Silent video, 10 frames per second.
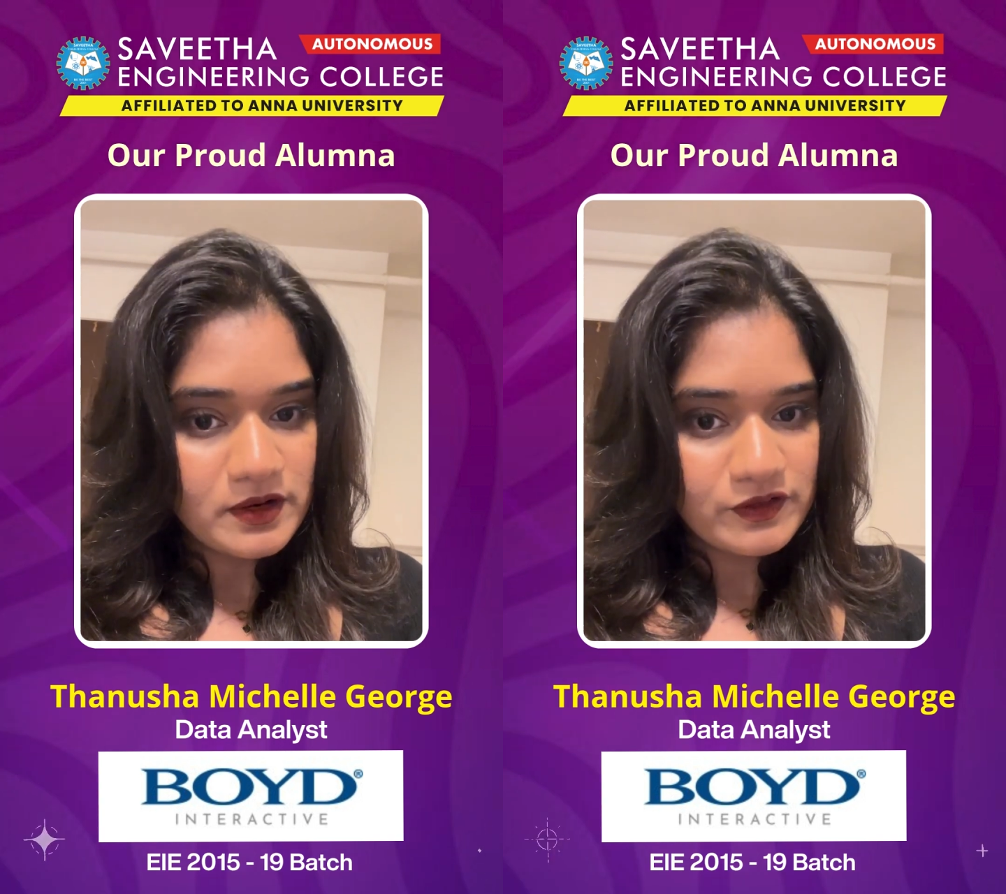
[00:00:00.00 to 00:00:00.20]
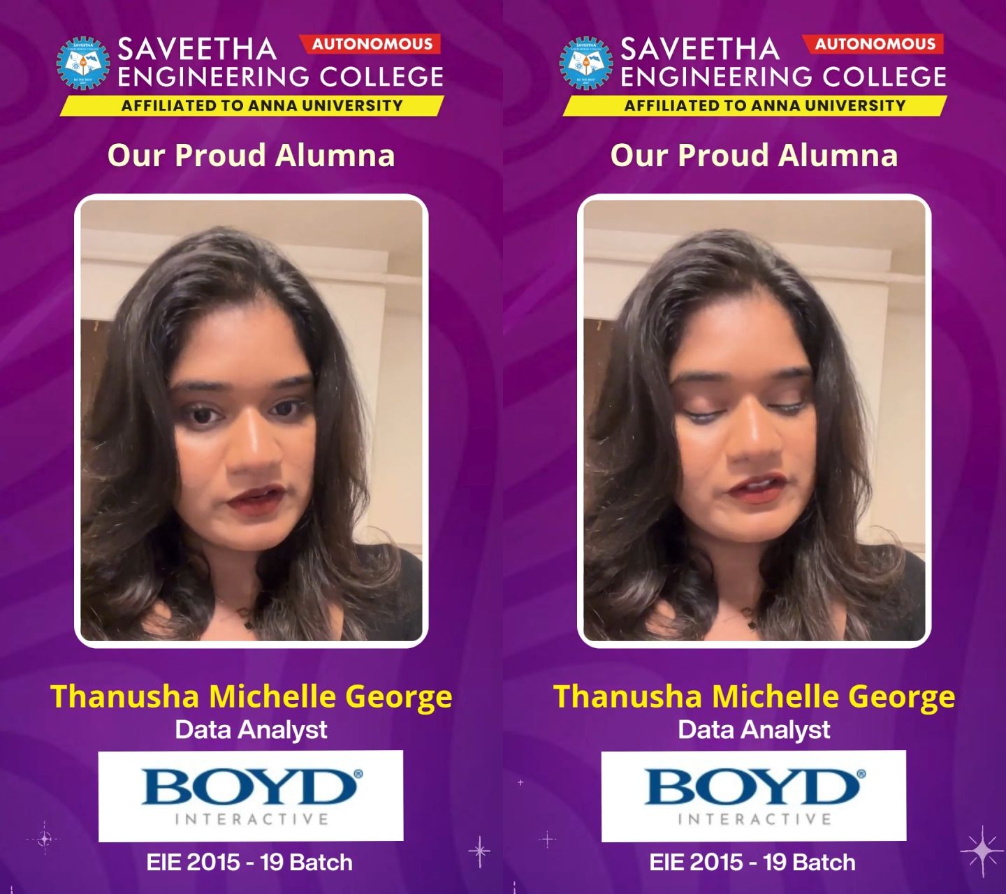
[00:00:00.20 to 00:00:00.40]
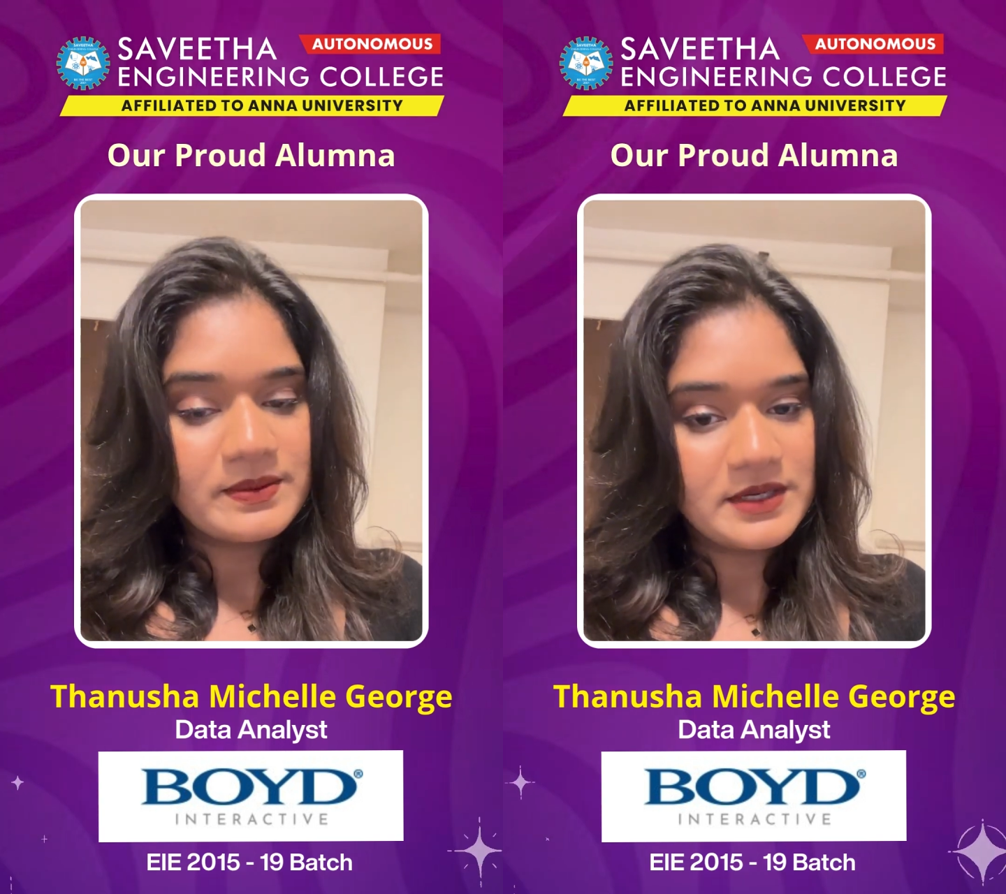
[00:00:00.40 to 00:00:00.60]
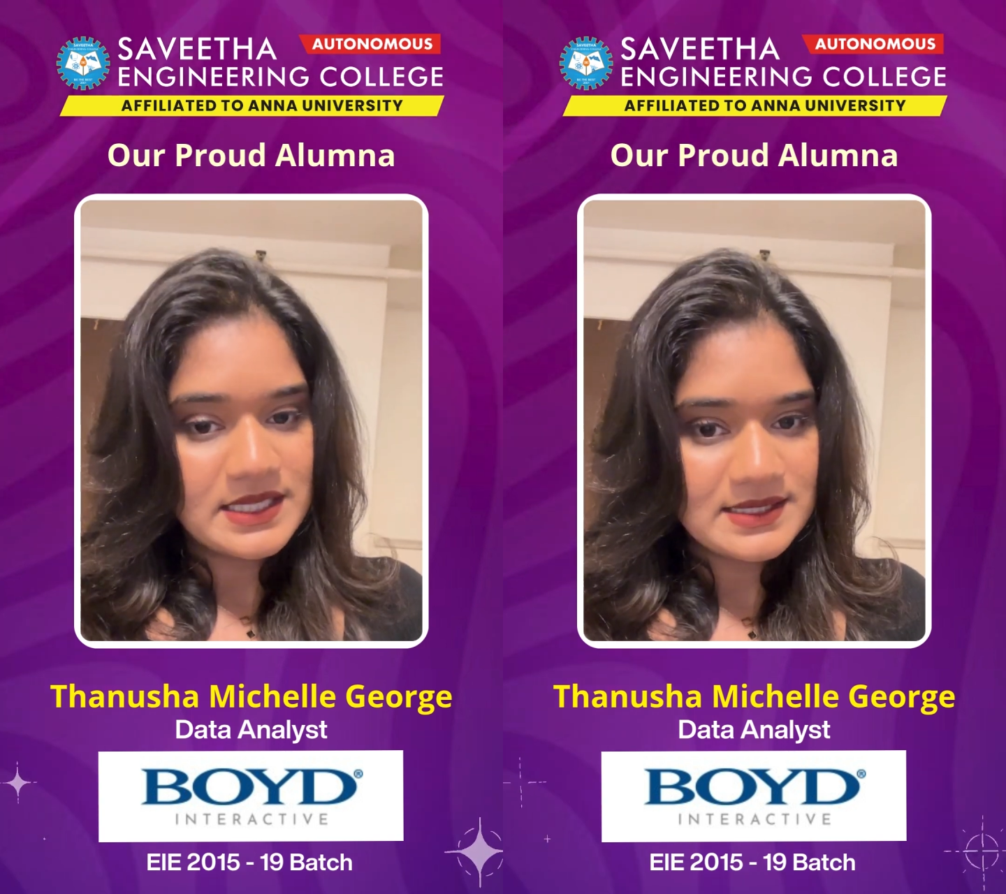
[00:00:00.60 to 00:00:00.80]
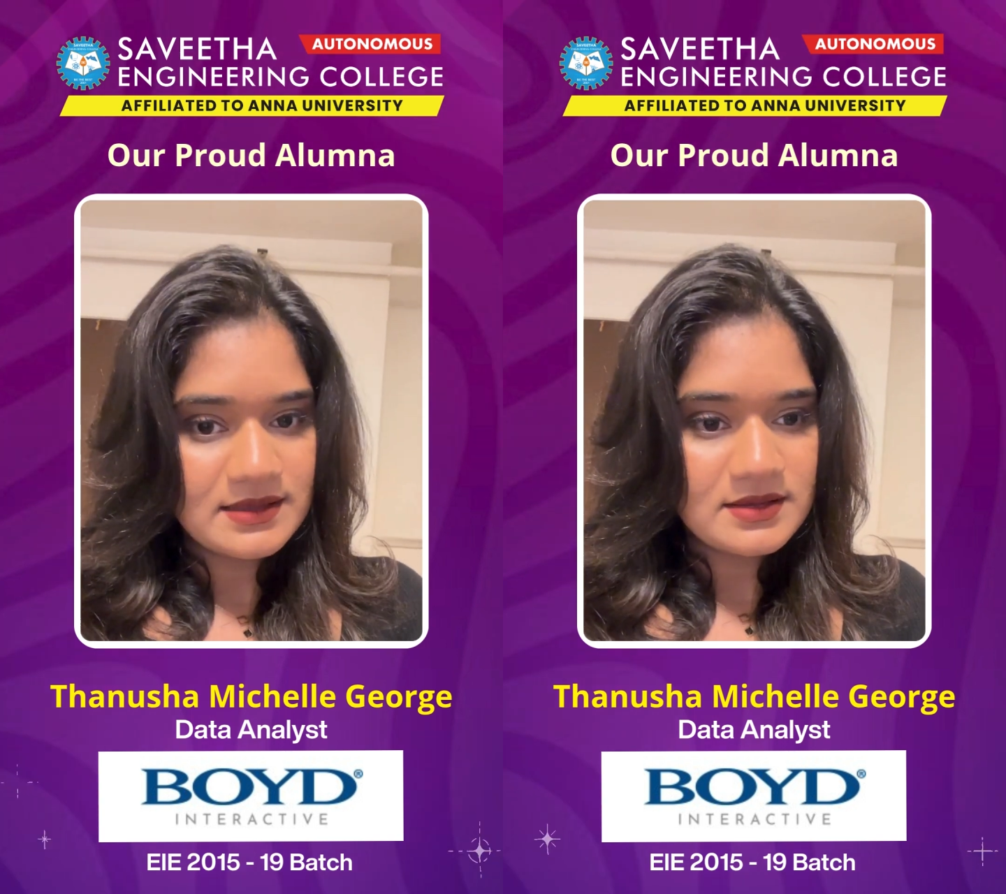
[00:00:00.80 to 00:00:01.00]
offer from
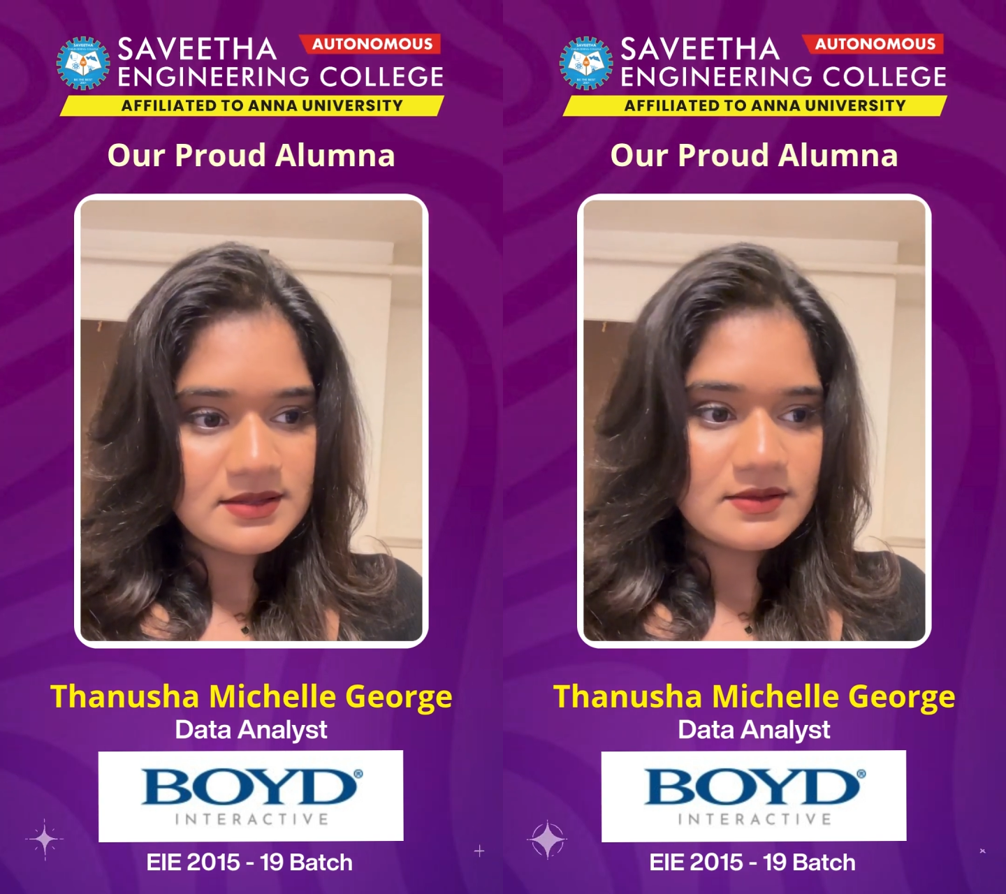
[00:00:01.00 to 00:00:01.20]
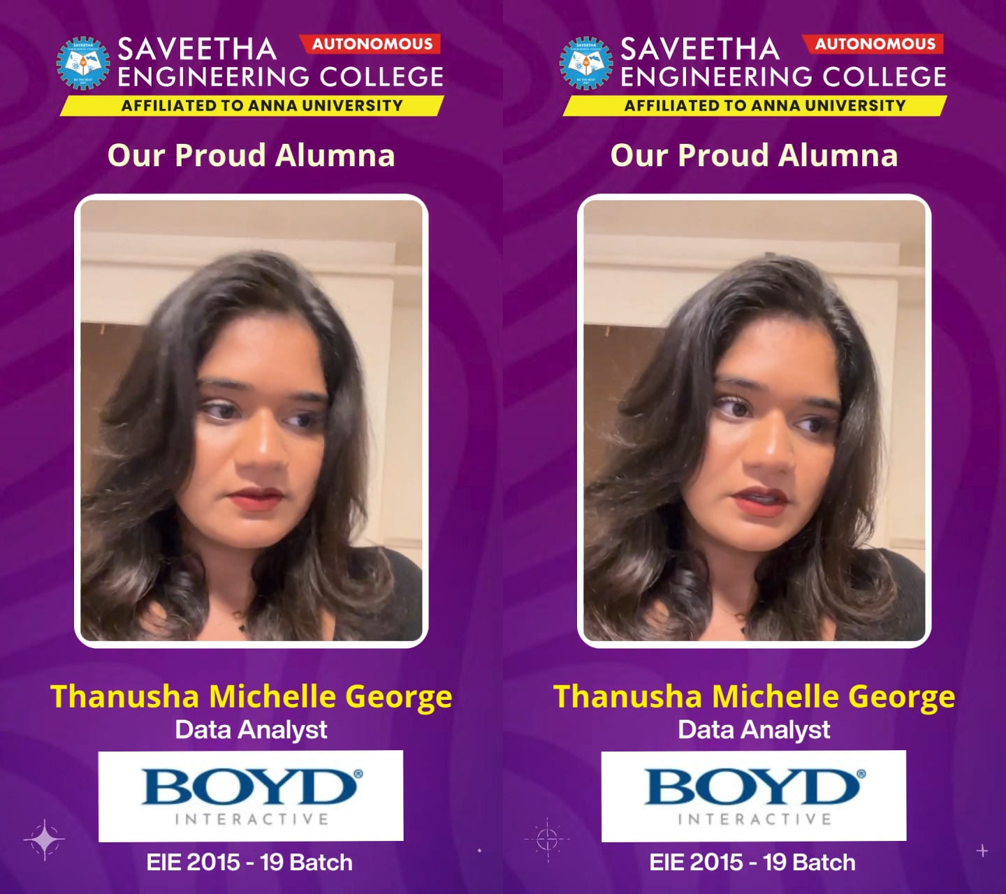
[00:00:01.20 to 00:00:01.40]
TCS,